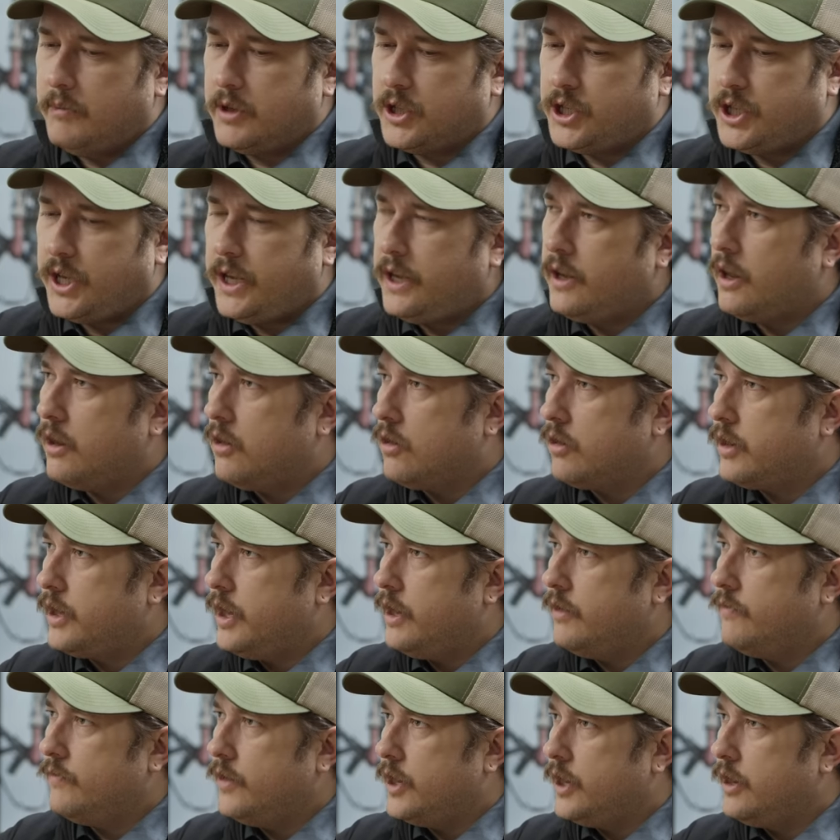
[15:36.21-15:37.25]
machine gunner
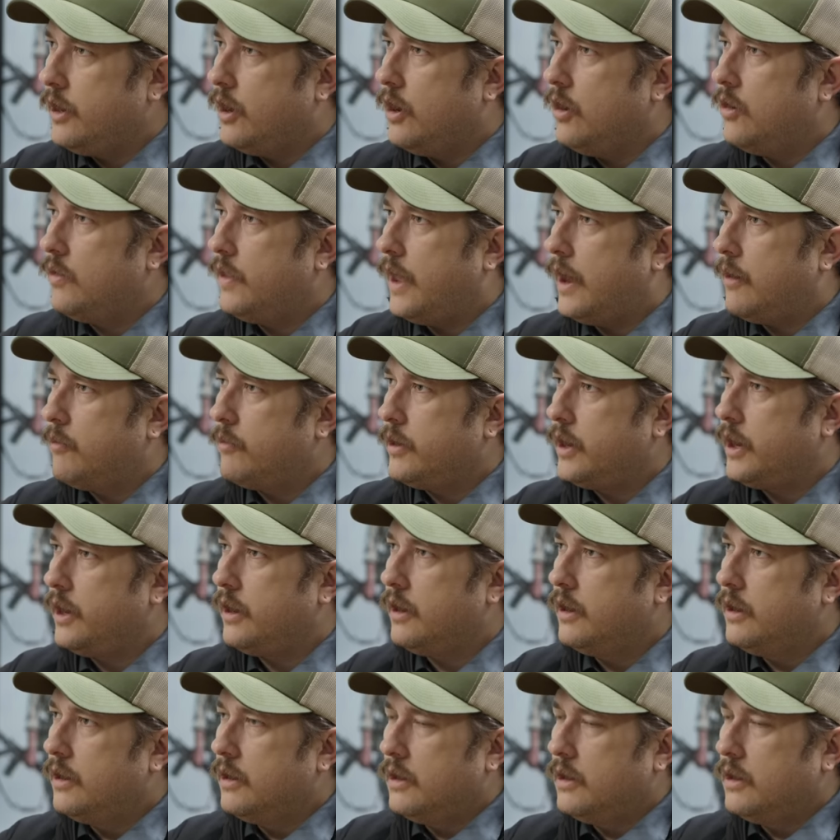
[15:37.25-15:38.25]
kit video that we